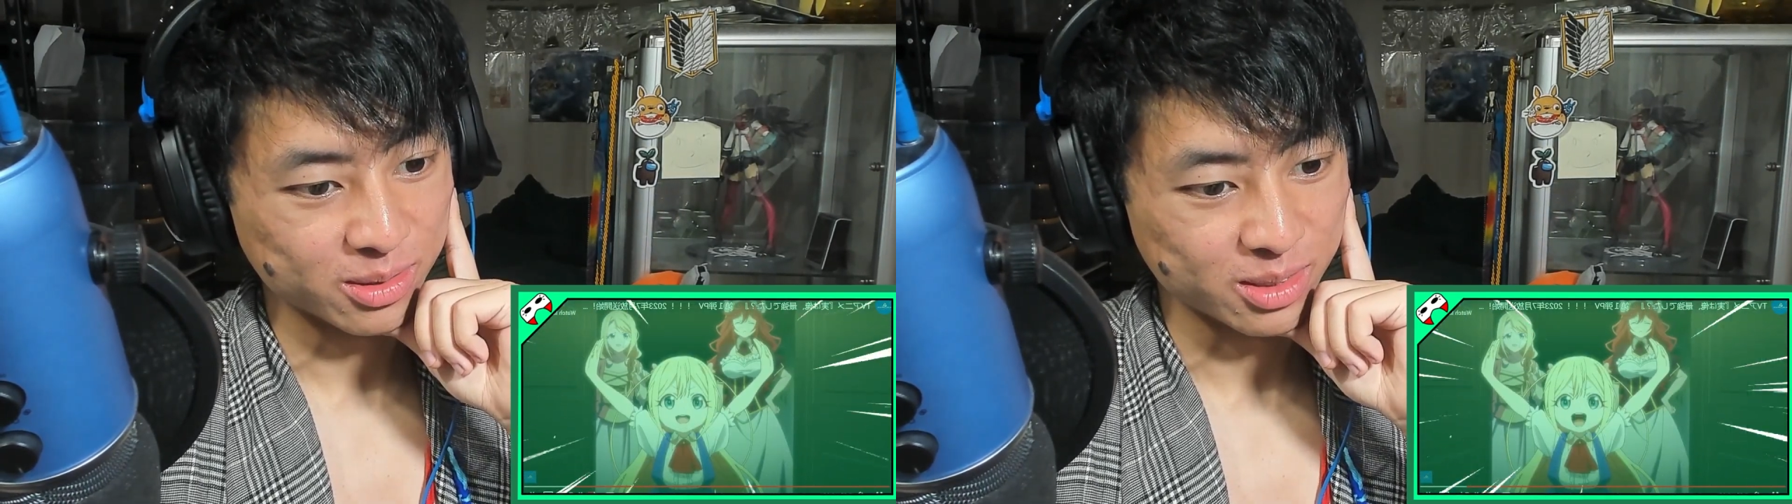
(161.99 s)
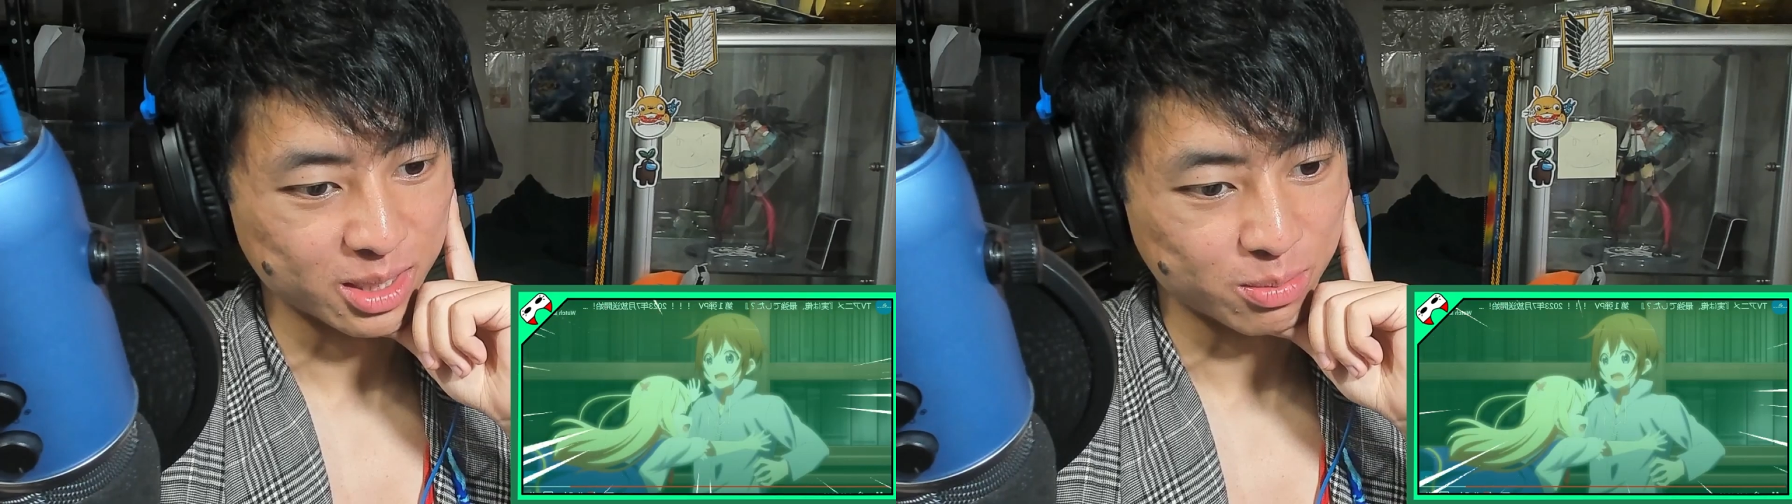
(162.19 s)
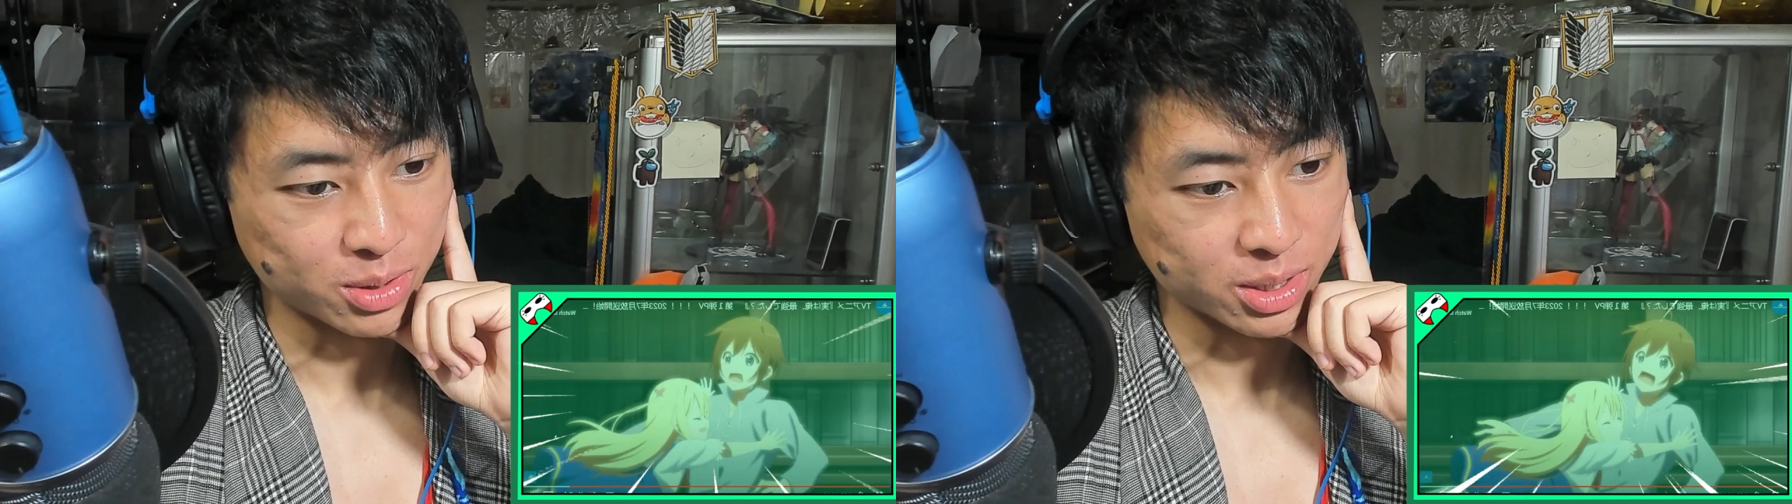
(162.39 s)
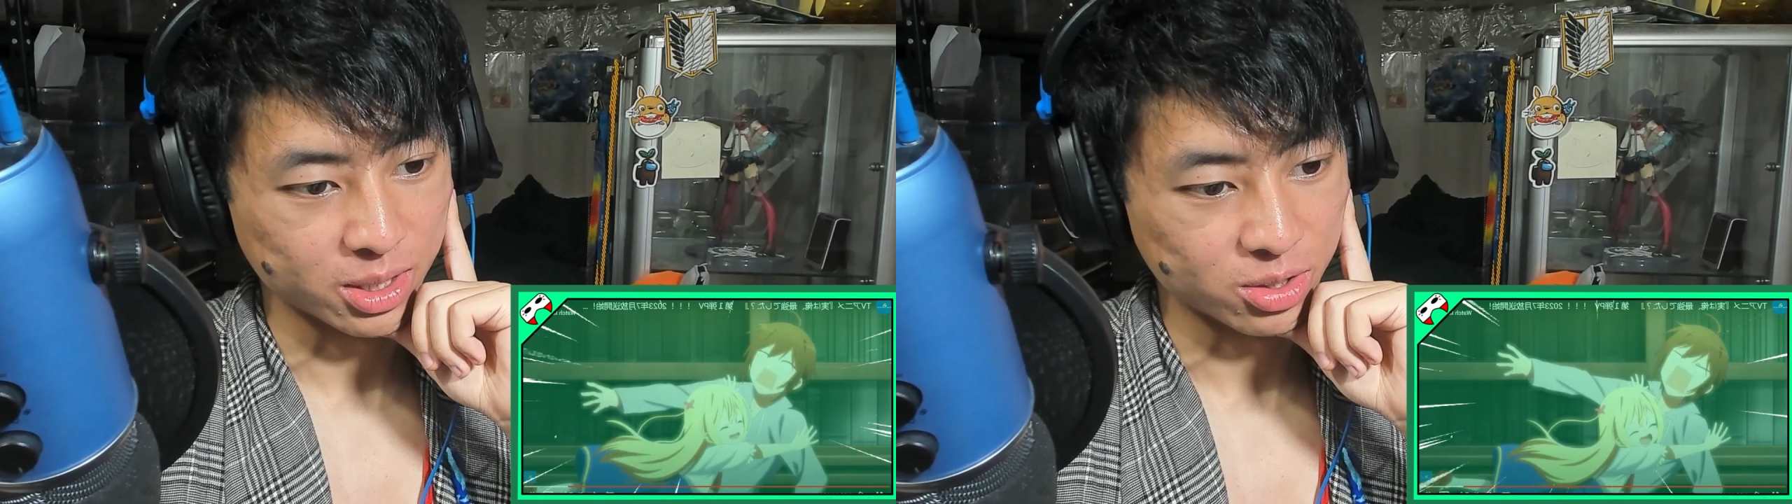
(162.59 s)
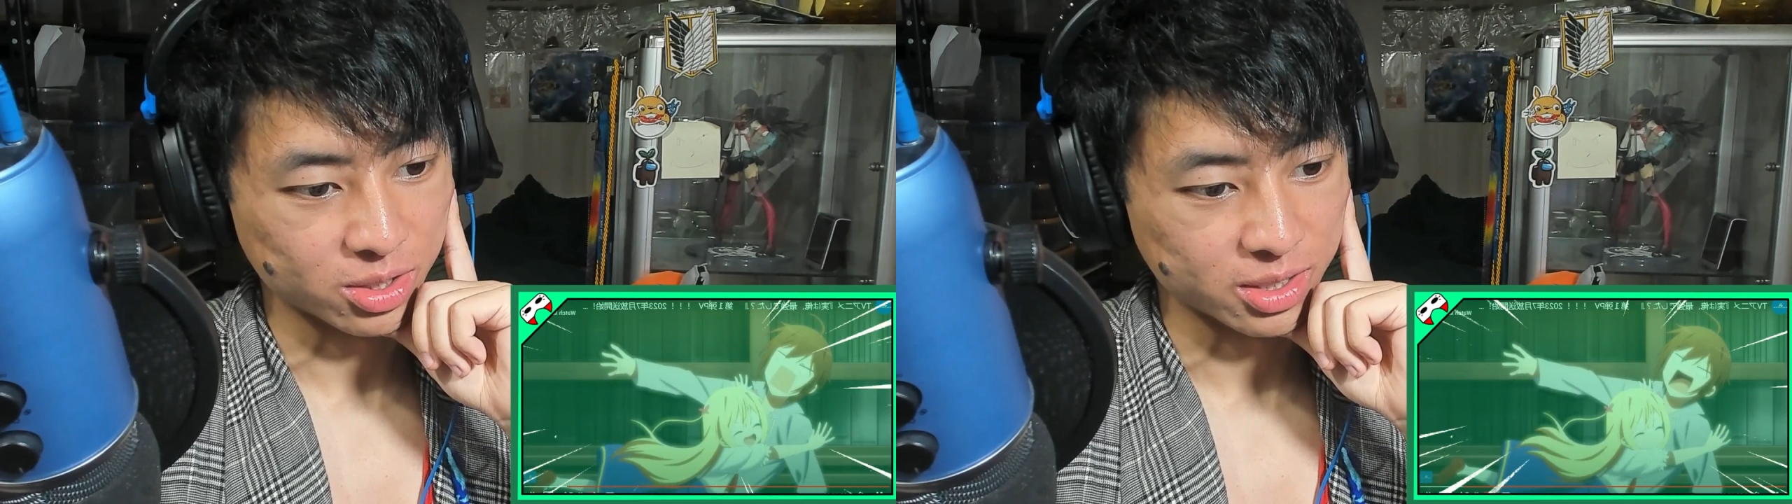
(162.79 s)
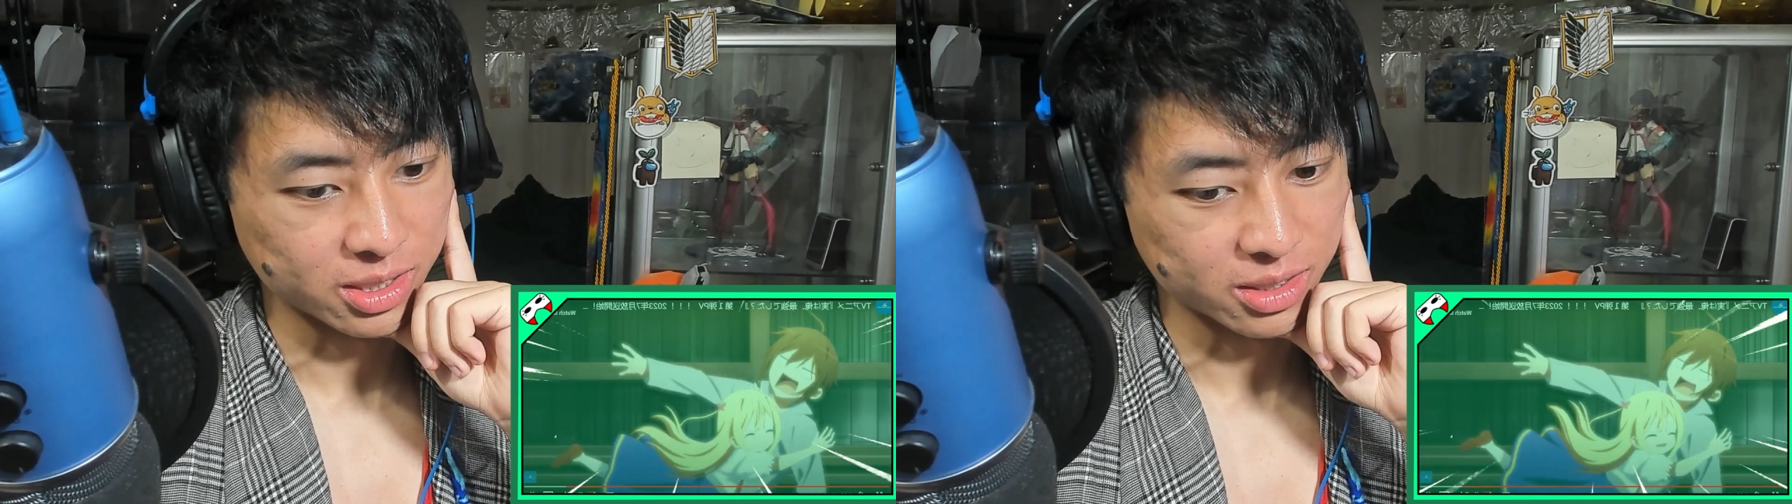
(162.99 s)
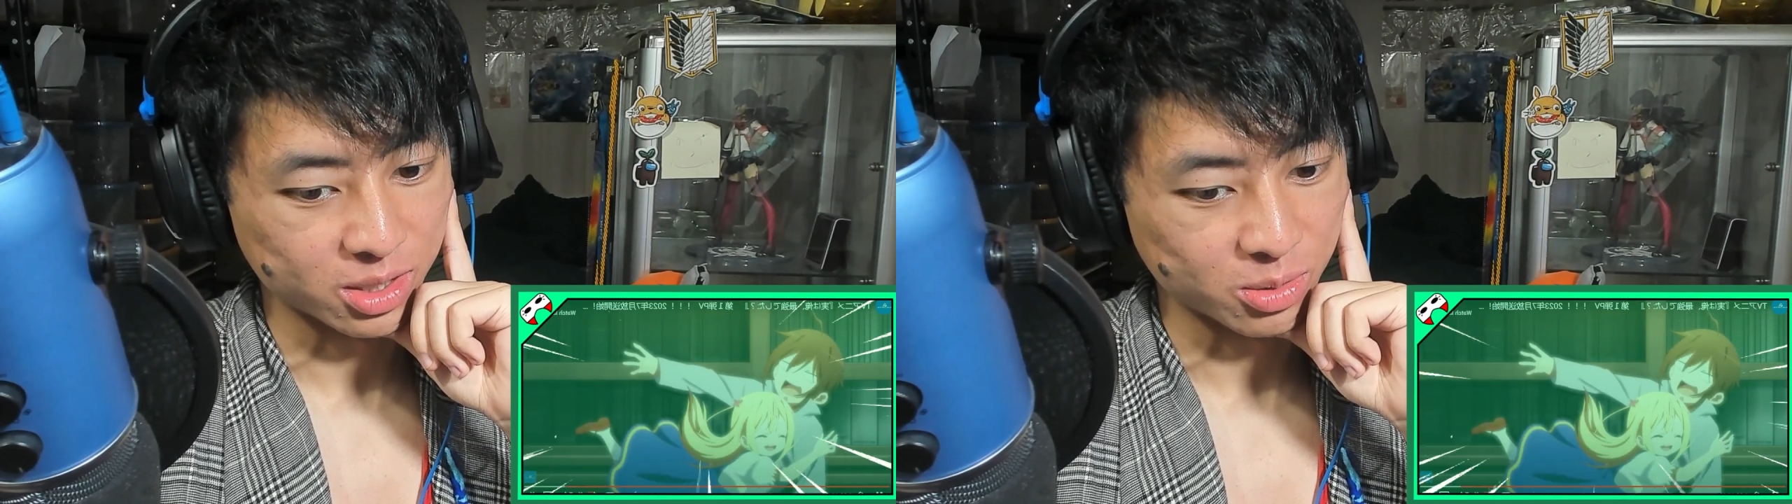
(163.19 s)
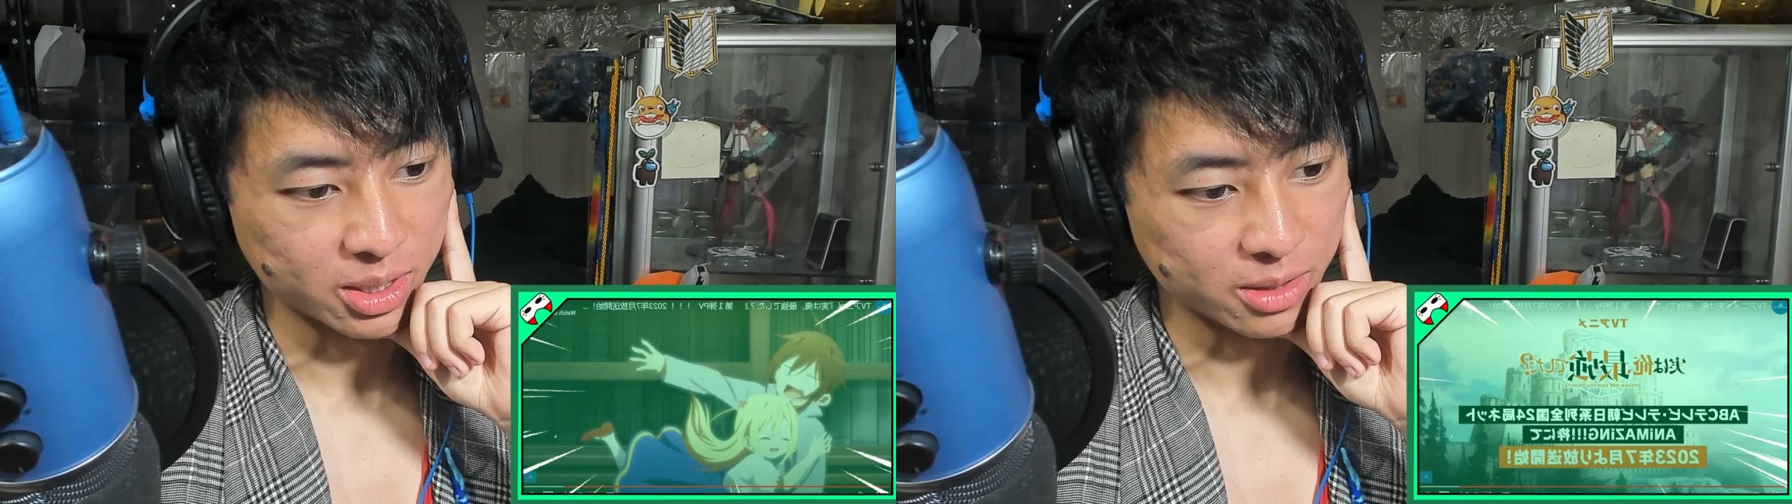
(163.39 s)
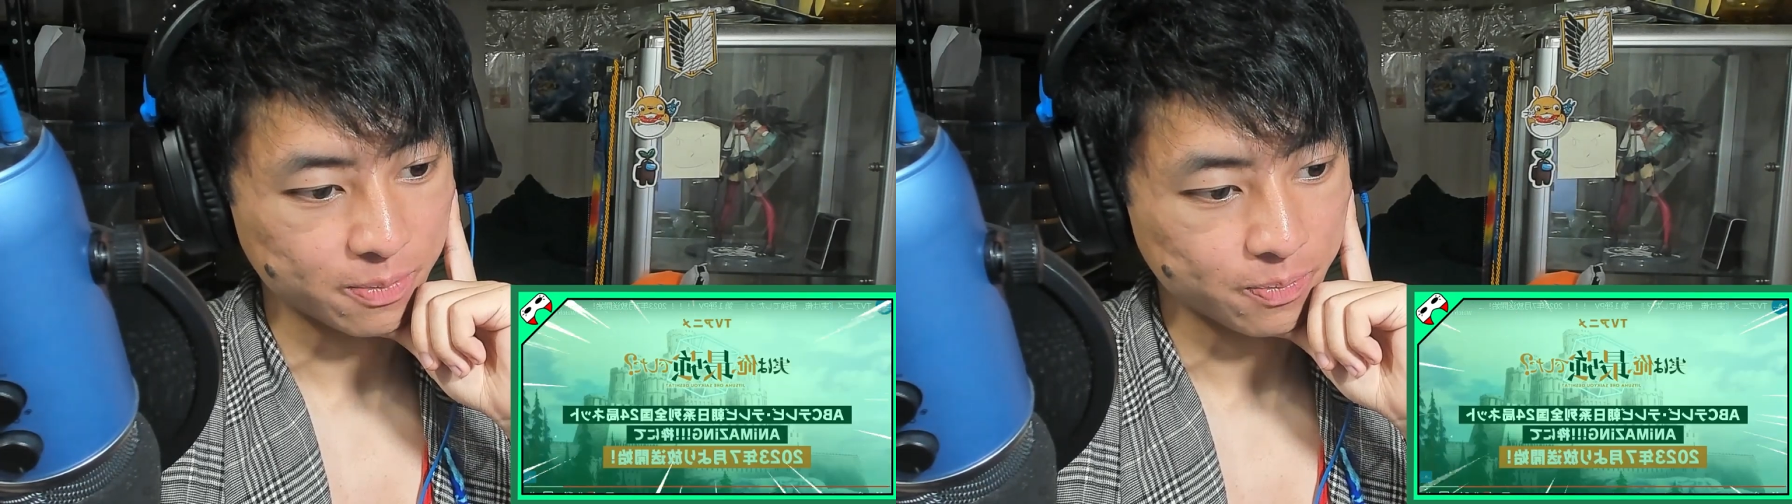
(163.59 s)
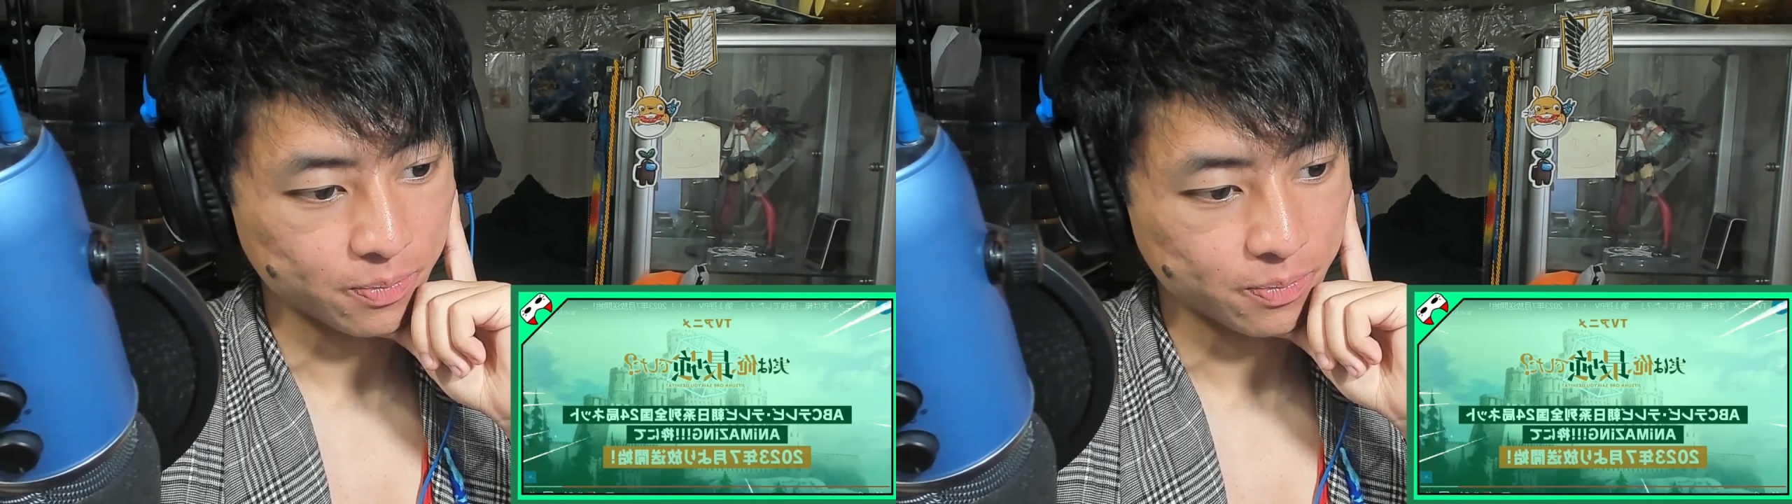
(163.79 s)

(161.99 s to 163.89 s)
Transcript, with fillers: That's pretty interesting as well.